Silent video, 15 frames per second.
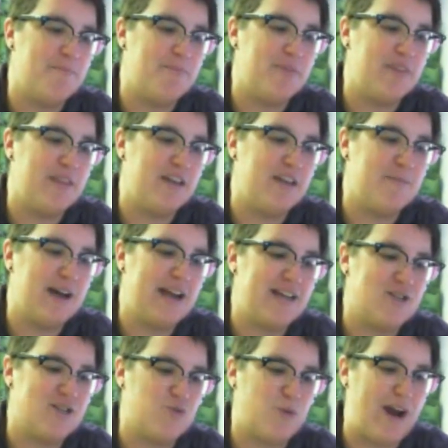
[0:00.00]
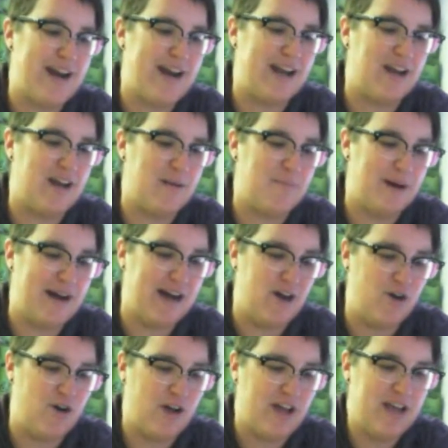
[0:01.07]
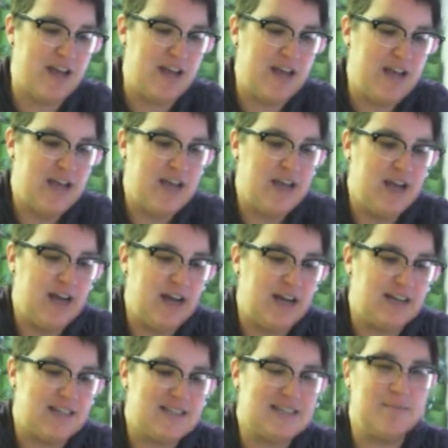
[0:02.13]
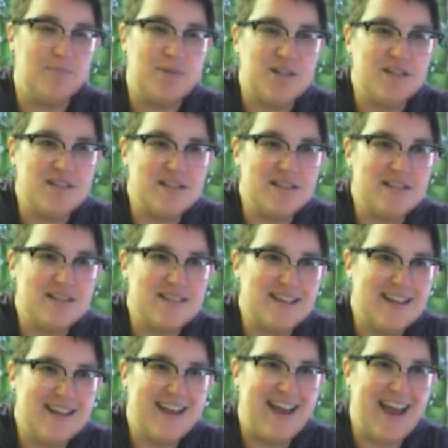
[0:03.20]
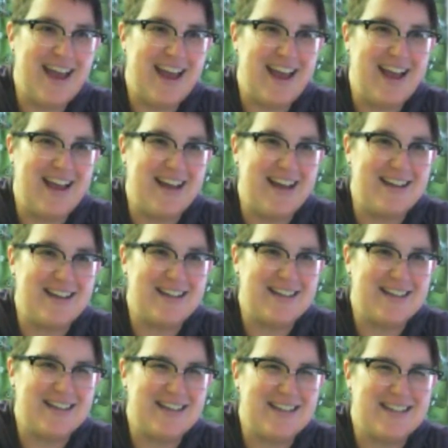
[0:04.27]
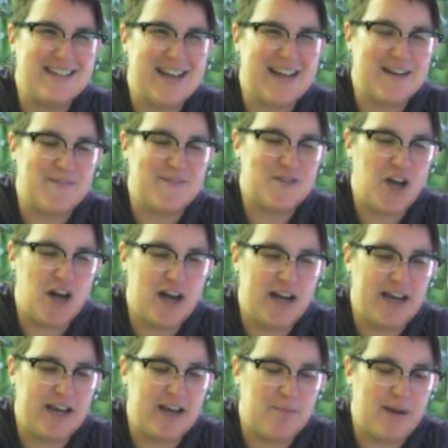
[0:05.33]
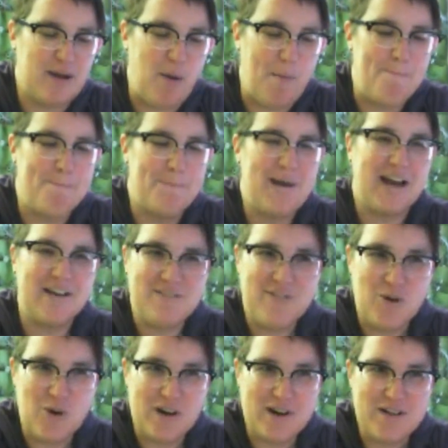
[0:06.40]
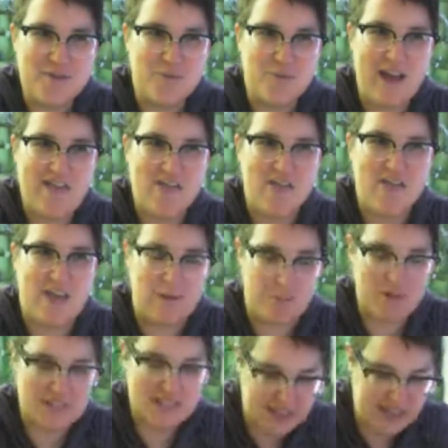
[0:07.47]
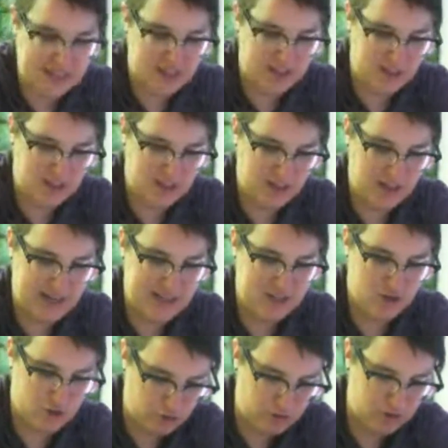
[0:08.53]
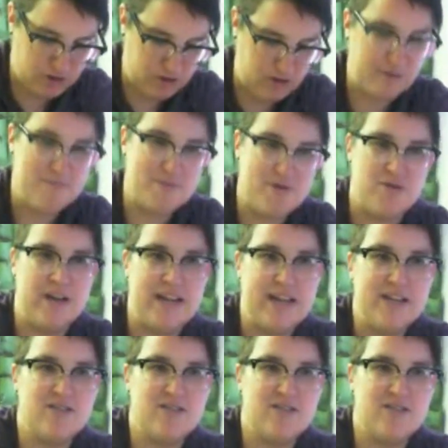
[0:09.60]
Nehemiah is writing about symbols, and he's kind of talking about metaphors rather than a particular historical community.